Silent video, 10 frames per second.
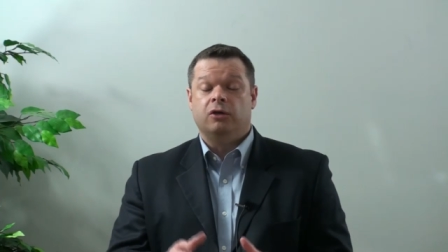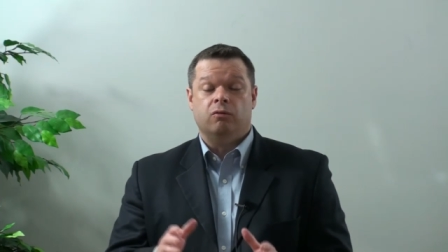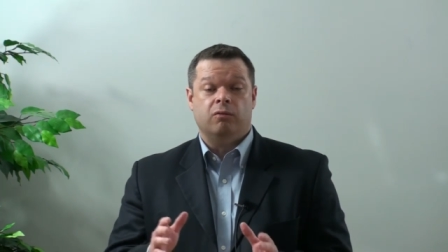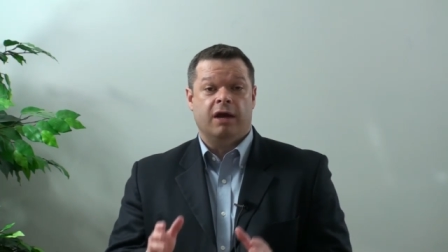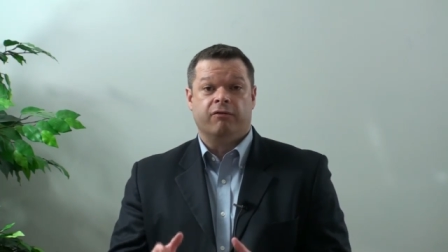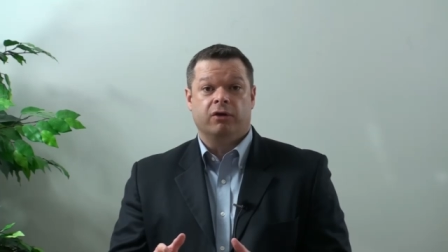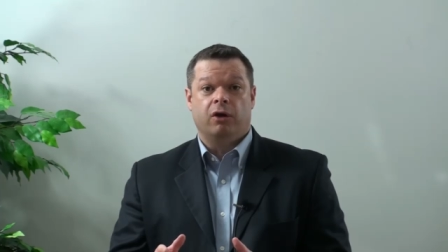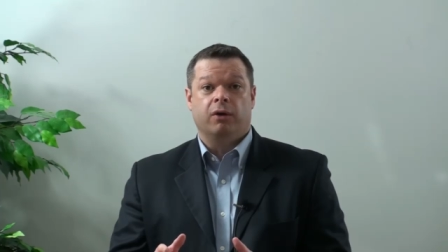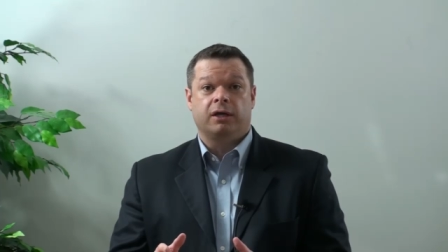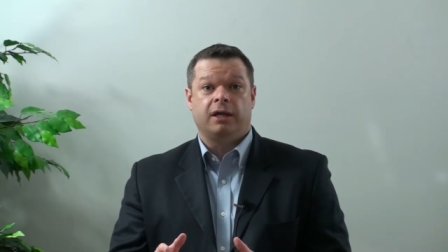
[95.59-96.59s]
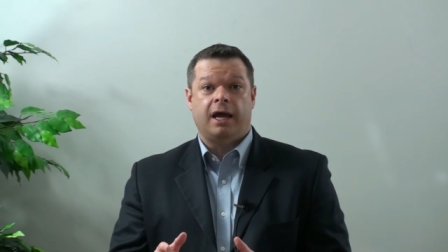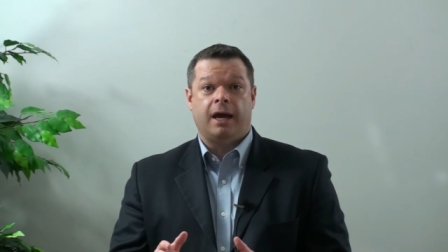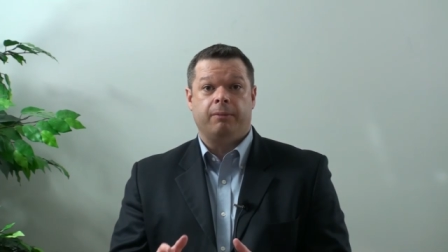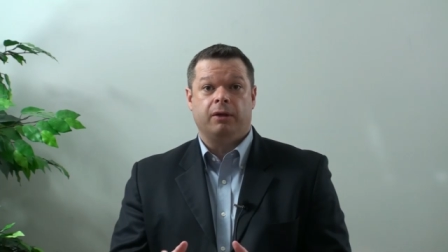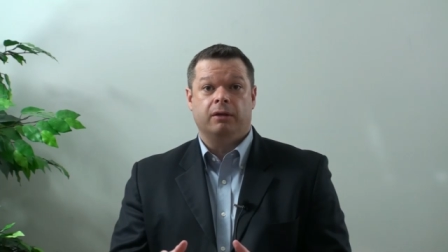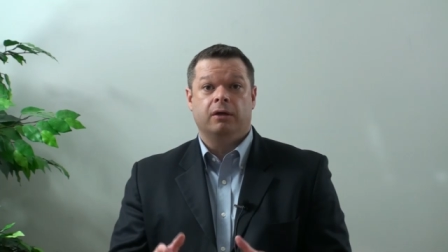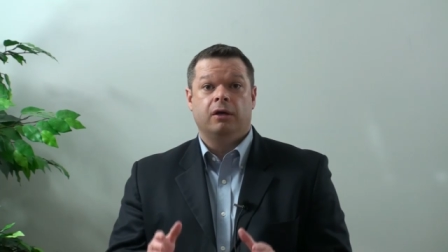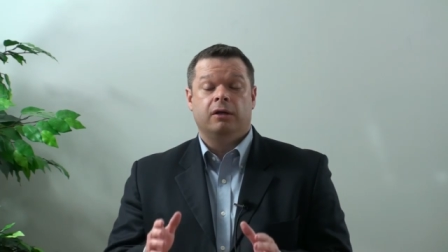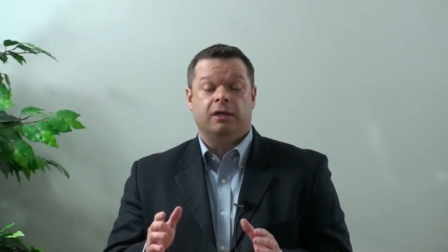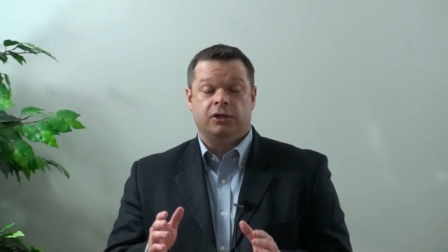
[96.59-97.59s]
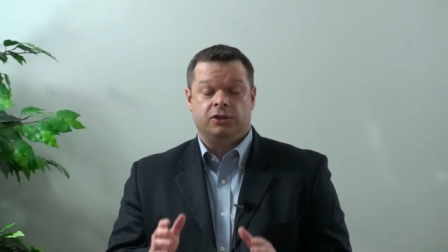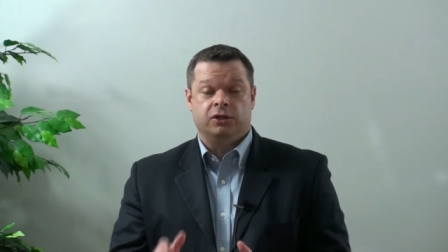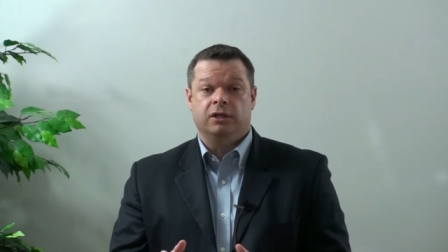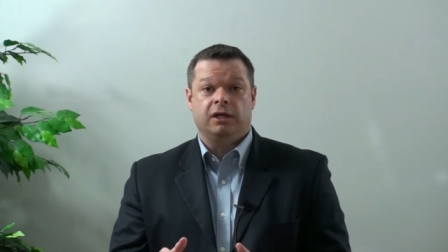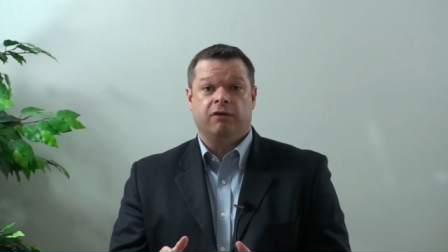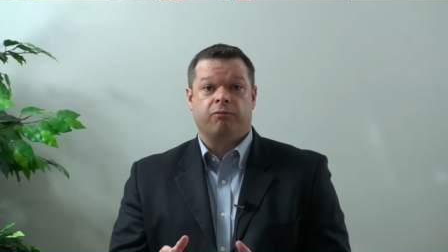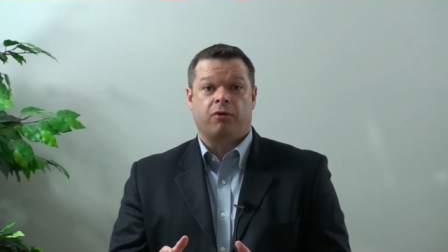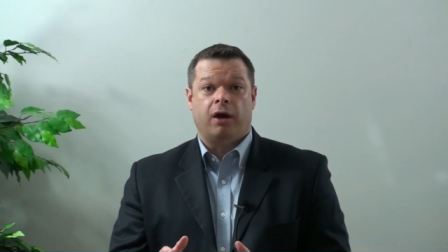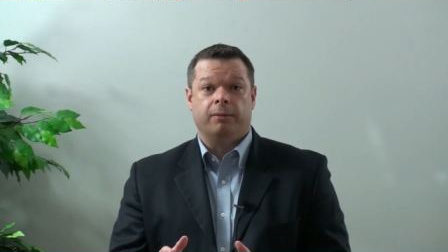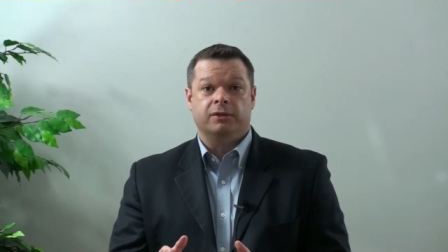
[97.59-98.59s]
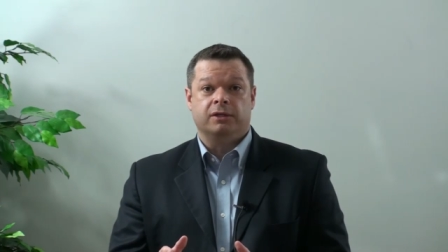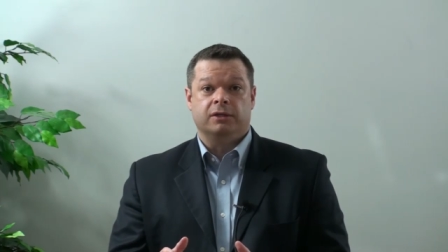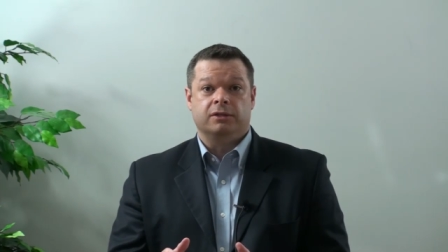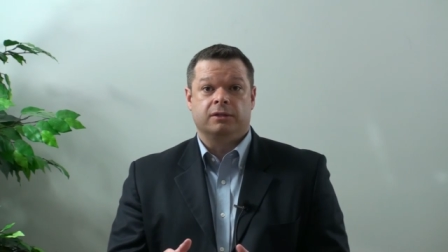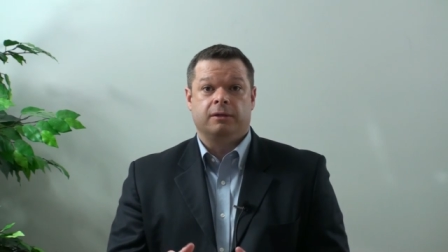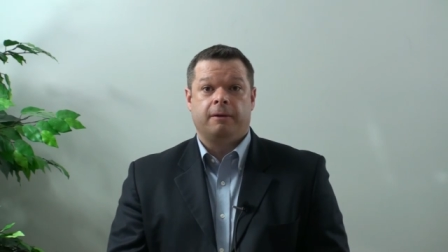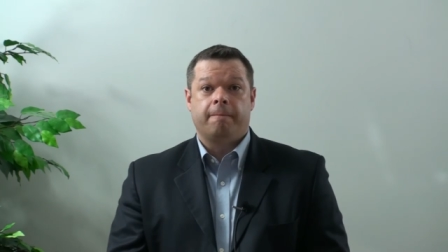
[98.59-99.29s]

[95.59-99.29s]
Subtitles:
You never know what can happen. They shouldn't give promises.